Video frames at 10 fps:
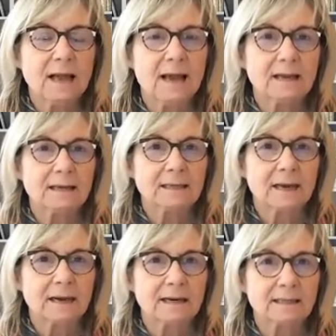and
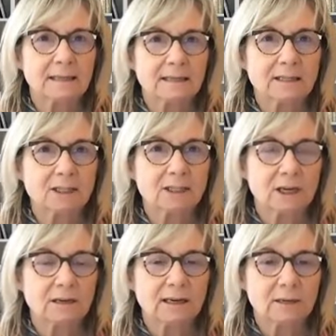I teach
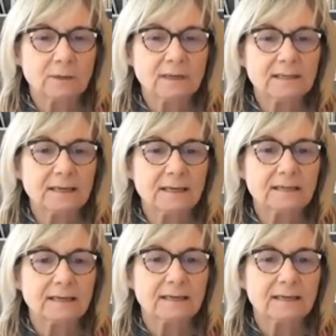linguistics,